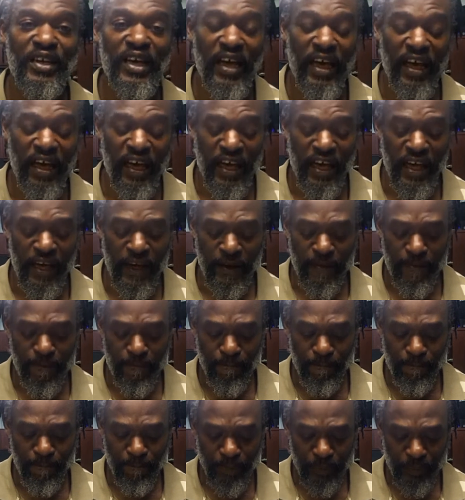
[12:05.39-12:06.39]
and
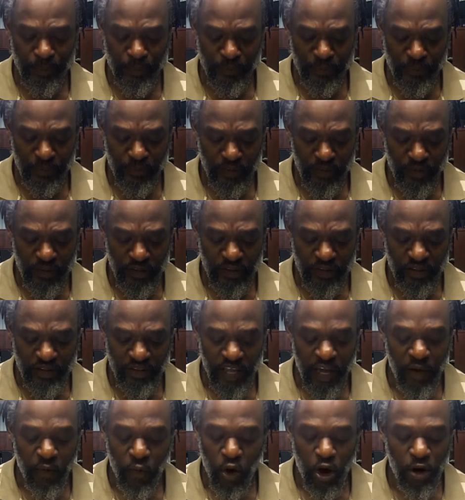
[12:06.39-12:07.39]

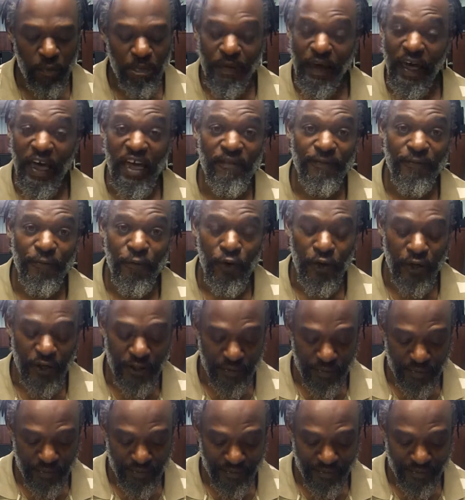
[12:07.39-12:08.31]
they weren't paid for it.